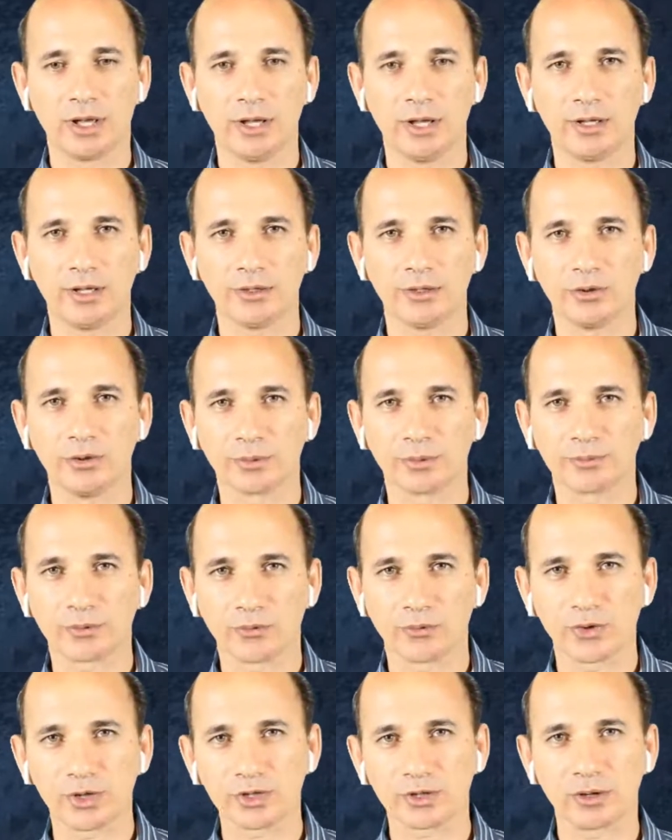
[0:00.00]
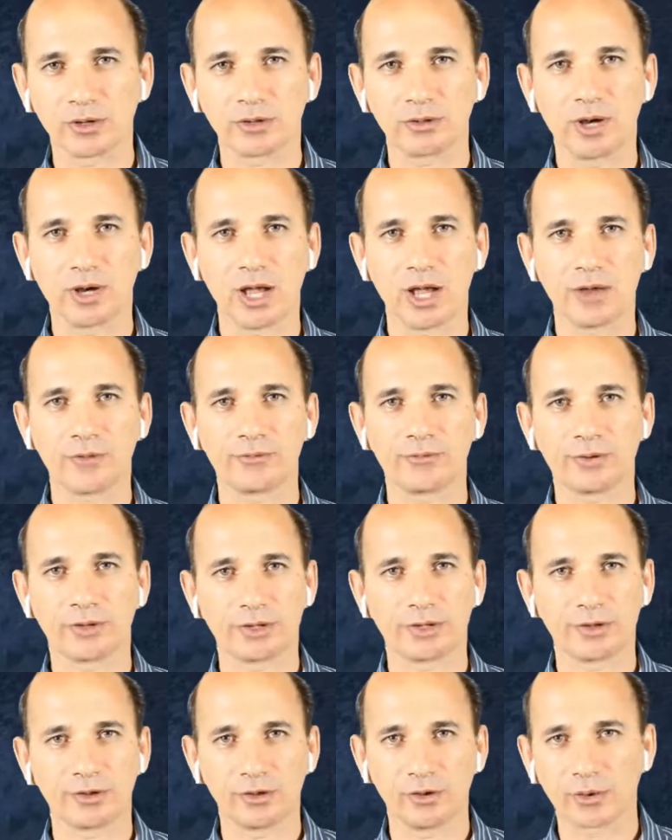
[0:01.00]
in your professional life,
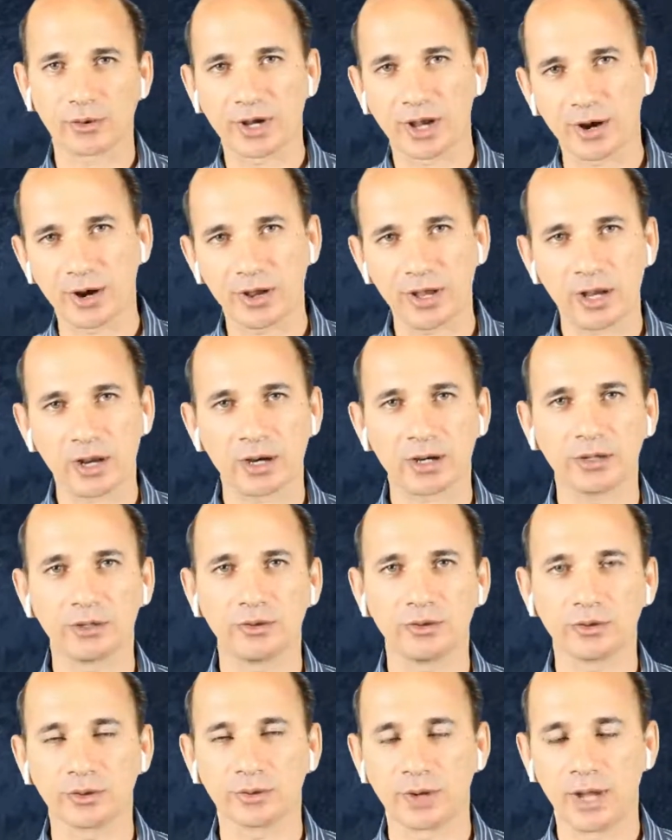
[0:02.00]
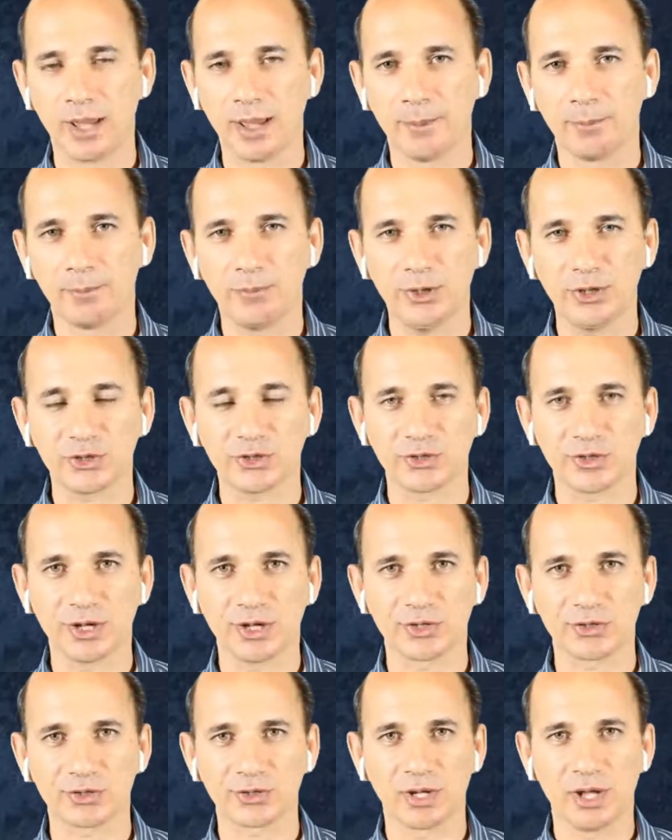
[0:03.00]
in your career, in your
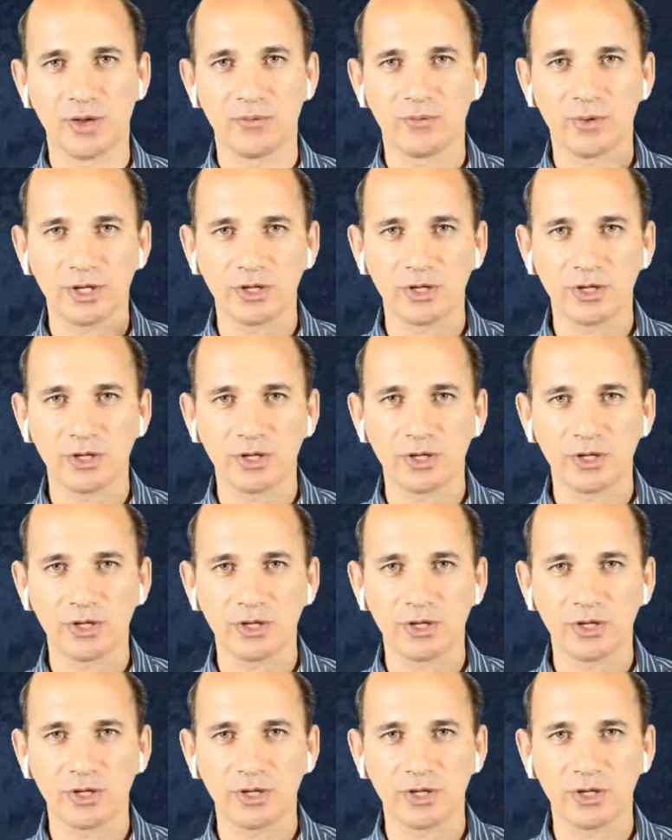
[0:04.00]
business.